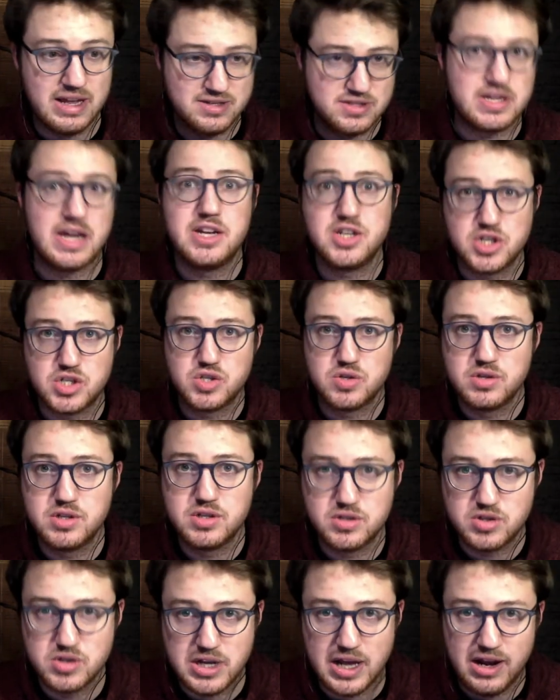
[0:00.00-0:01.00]
danger
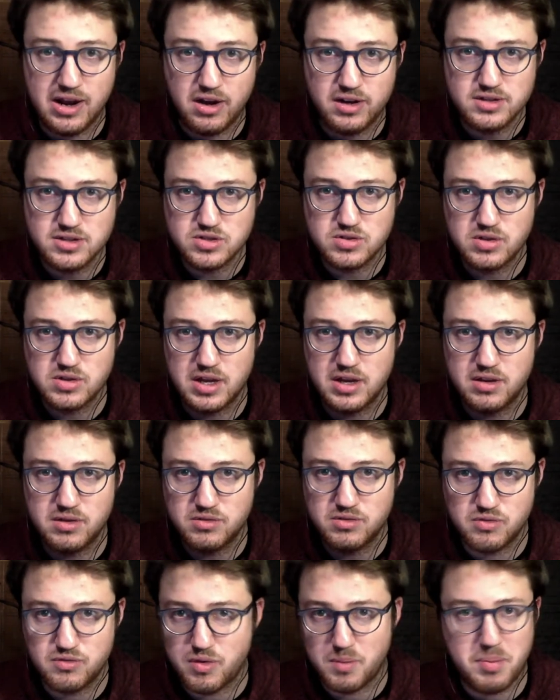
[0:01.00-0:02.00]
to their lungs,
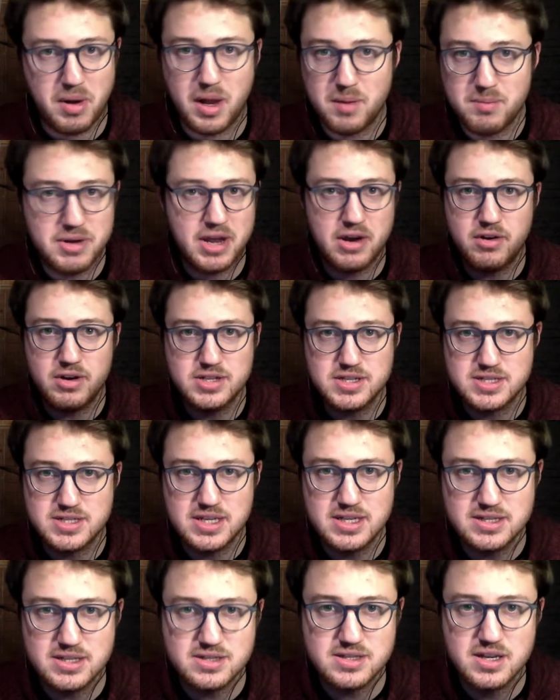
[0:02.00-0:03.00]
for pulmonary
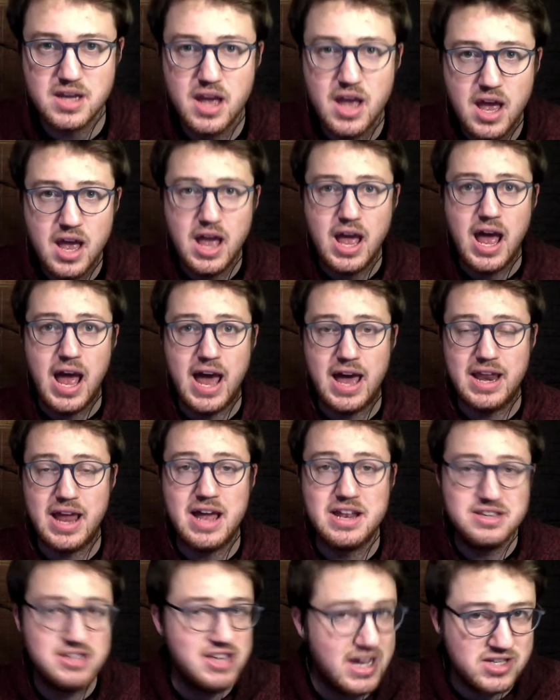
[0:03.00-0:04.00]
diseases,
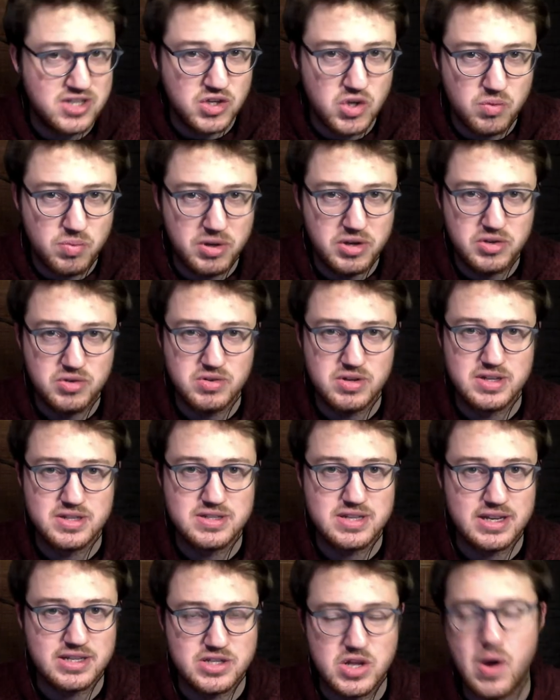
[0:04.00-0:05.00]
and yet the European Union
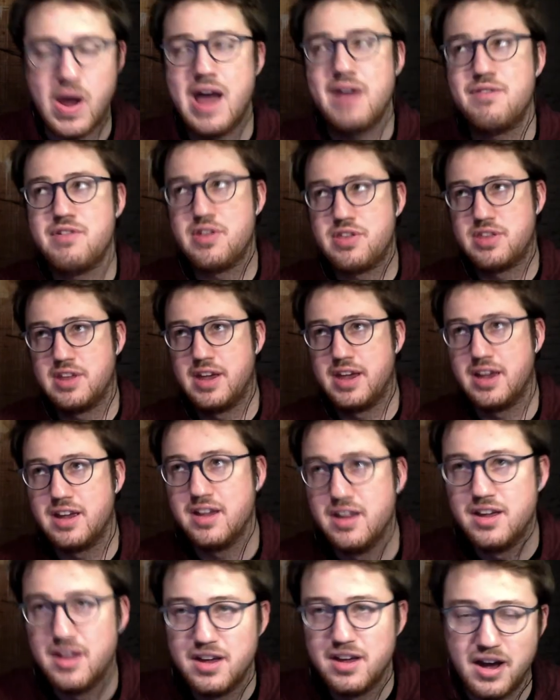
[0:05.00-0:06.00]
says no.
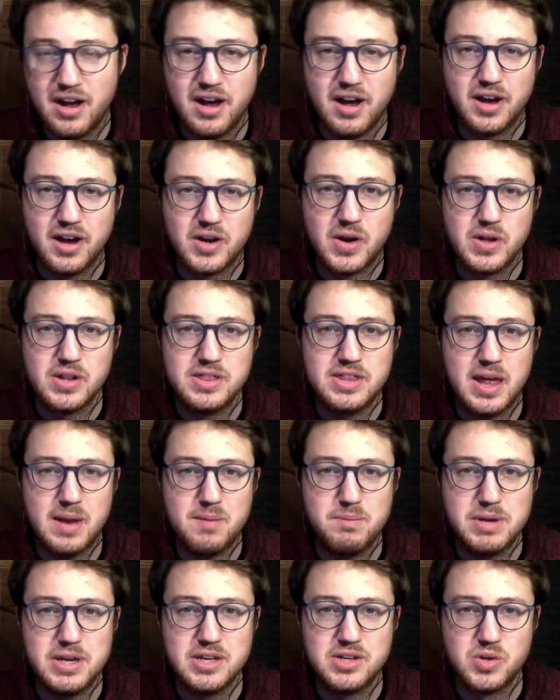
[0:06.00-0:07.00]
Everything could
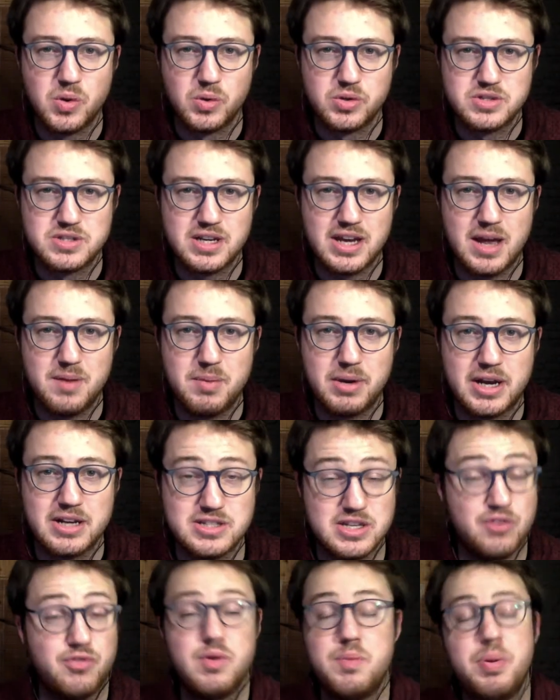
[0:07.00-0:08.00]
then be endorsed again,
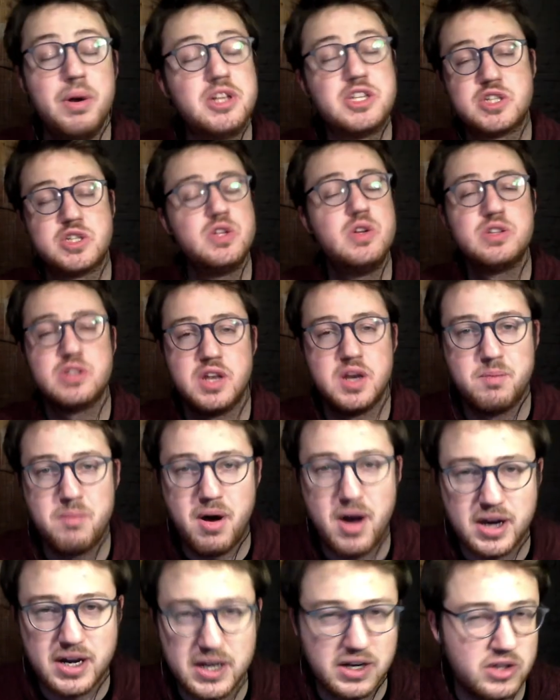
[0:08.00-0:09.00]
because if we put snus on the
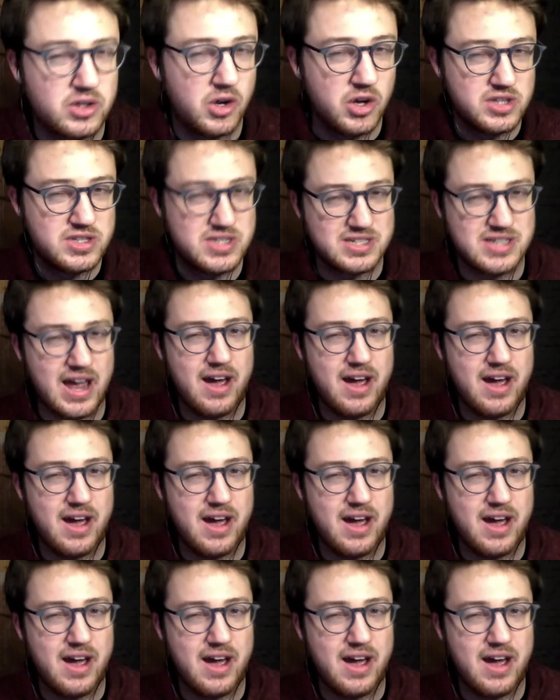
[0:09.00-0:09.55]
market, it could